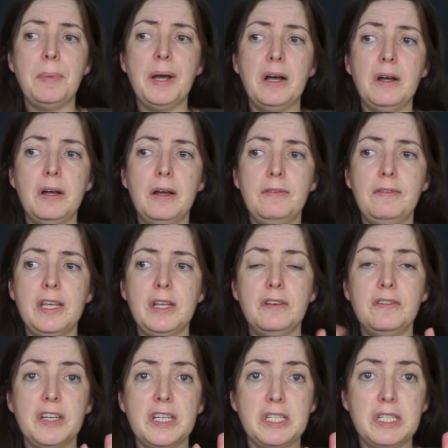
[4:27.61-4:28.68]
part of a
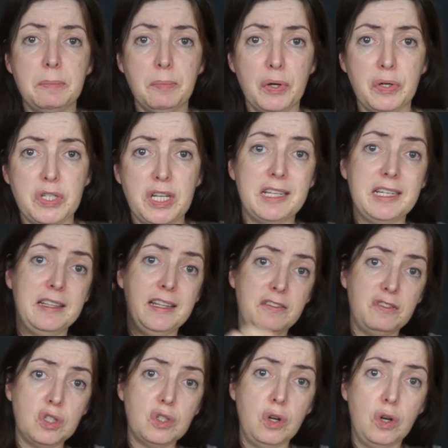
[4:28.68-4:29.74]
university project and they've
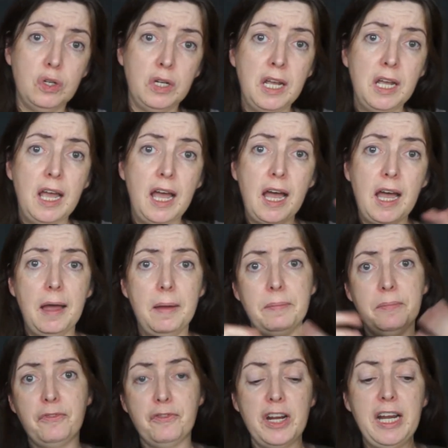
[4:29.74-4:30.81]
just gone
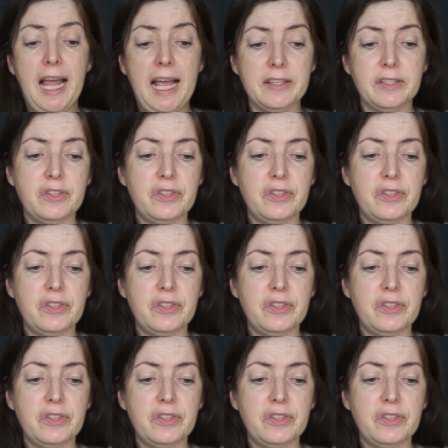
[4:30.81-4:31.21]
um, freelance.